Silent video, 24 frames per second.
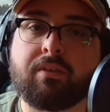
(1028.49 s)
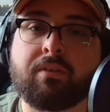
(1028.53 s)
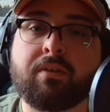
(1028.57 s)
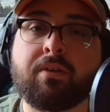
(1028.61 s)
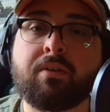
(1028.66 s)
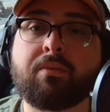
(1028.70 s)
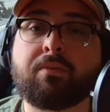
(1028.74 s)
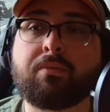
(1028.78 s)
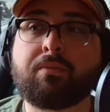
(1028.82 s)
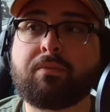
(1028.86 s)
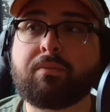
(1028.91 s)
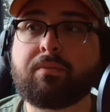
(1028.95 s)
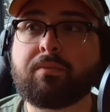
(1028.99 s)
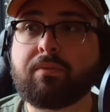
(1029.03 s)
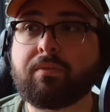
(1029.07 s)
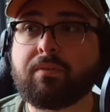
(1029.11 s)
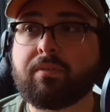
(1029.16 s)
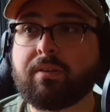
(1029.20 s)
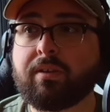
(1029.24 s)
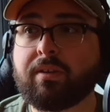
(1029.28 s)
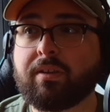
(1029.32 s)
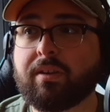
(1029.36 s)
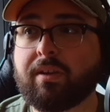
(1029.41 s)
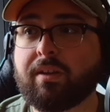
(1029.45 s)
your
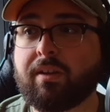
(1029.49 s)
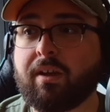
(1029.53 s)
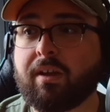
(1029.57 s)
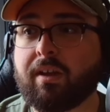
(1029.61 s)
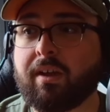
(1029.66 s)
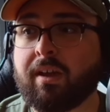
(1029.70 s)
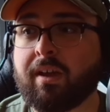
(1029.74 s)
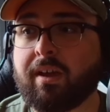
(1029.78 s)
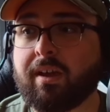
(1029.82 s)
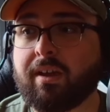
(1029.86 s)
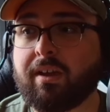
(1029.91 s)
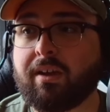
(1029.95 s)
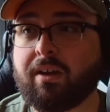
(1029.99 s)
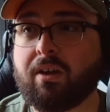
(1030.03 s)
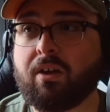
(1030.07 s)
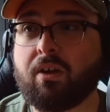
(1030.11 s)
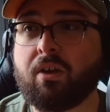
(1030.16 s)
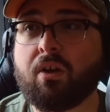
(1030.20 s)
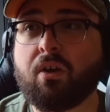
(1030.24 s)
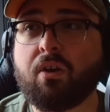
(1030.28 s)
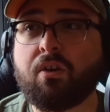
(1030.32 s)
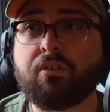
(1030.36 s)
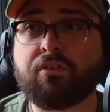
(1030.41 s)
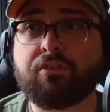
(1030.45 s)
own
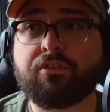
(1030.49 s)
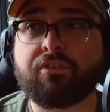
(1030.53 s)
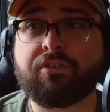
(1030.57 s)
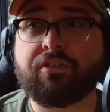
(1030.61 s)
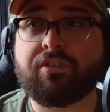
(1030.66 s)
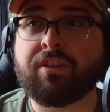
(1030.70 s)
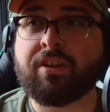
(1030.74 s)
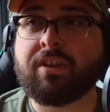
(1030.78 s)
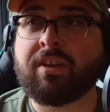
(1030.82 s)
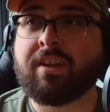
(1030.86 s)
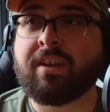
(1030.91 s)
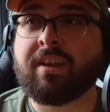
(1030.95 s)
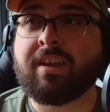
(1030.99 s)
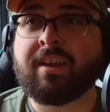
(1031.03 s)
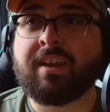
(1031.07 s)
harsh